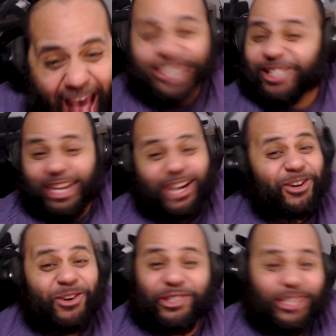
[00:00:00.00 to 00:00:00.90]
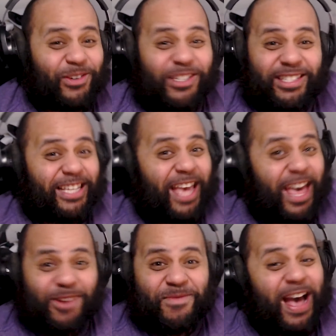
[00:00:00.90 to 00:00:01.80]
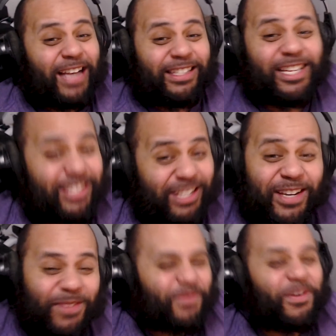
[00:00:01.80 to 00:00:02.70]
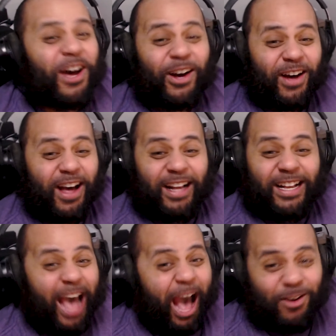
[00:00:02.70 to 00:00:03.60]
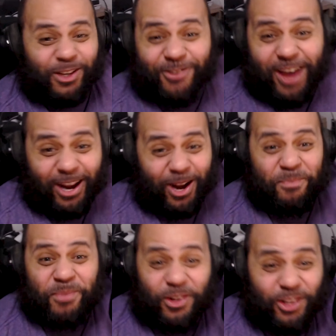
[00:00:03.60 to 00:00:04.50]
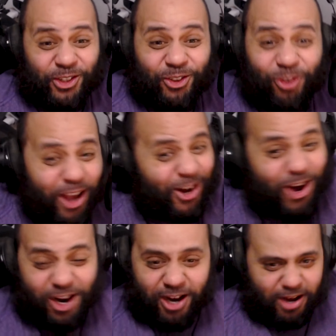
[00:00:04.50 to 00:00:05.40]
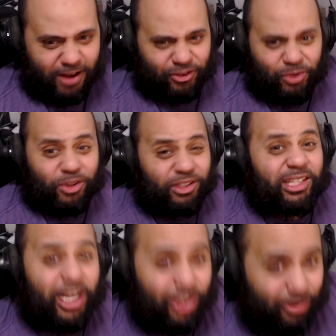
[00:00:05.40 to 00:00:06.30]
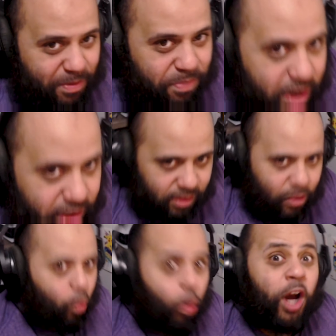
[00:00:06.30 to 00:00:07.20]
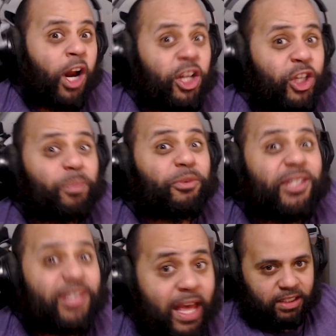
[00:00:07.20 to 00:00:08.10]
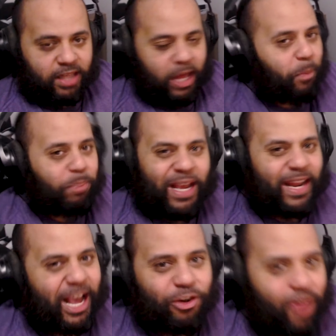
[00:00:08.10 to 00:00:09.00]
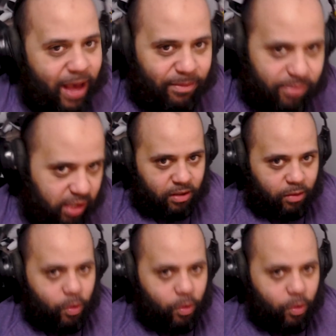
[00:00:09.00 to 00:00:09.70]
She knew she was scared of Master Chief, bro. I was ready to pull the trigger on her if she was to touch me, bro. 100%. I don't play that crap, bro.